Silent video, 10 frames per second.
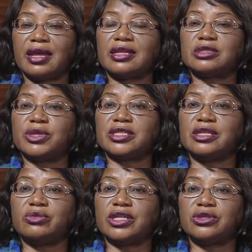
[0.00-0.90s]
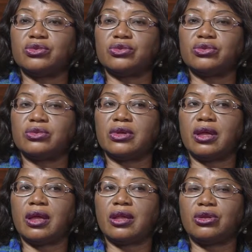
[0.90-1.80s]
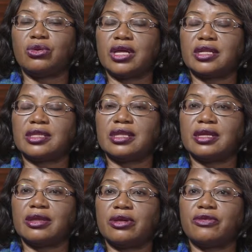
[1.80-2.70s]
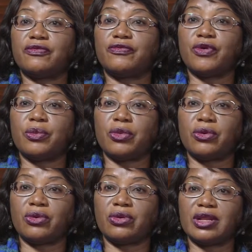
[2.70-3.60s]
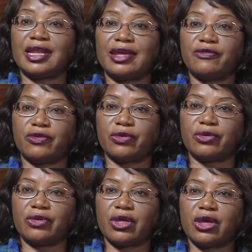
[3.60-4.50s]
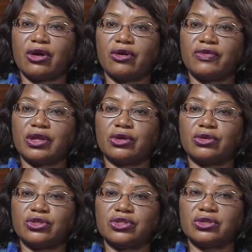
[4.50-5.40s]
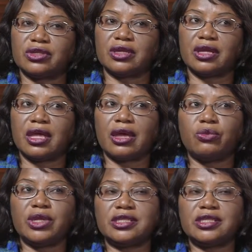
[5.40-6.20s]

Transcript: especially when you look at the formal level of inclusion. We